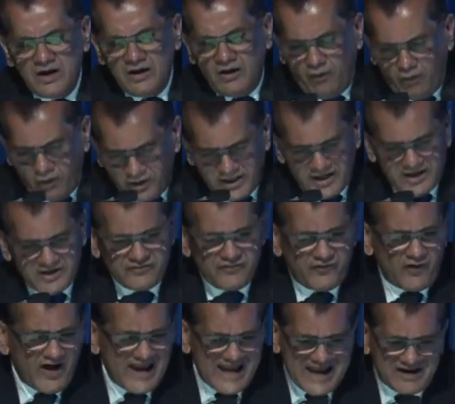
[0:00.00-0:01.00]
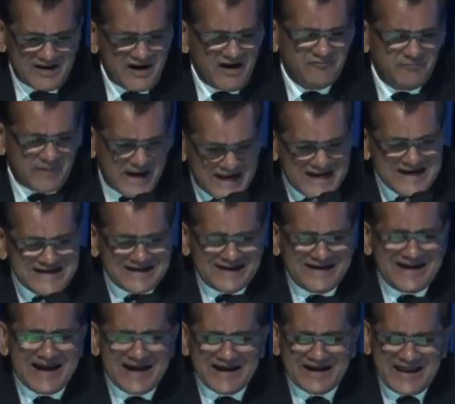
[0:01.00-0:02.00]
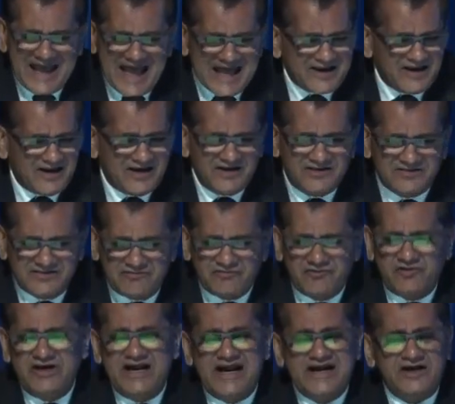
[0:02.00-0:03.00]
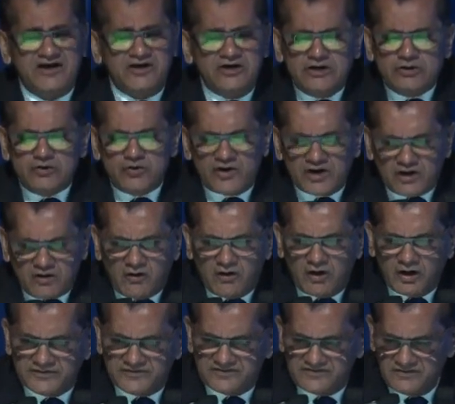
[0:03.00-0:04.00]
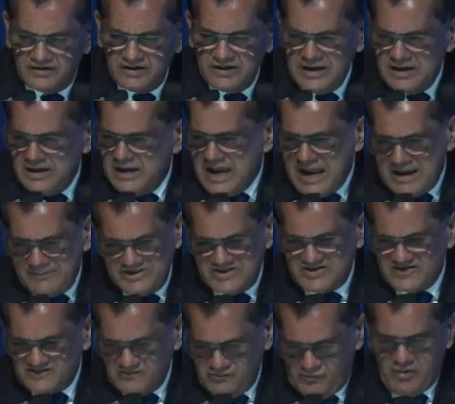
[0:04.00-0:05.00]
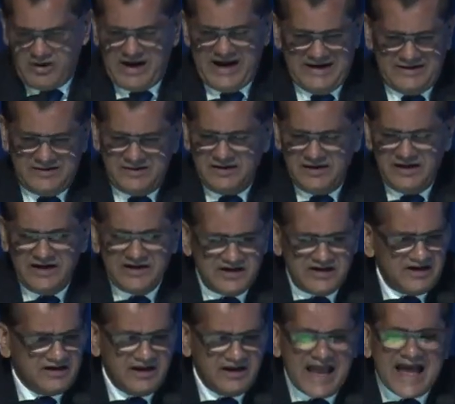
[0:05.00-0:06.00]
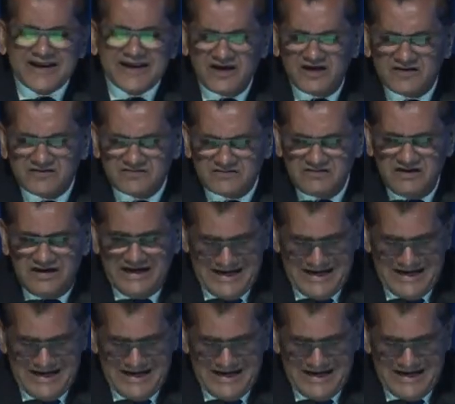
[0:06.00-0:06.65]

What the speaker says: Orders for aircraft by Indian carriers have created new records. I mean, just look at Indian carriers.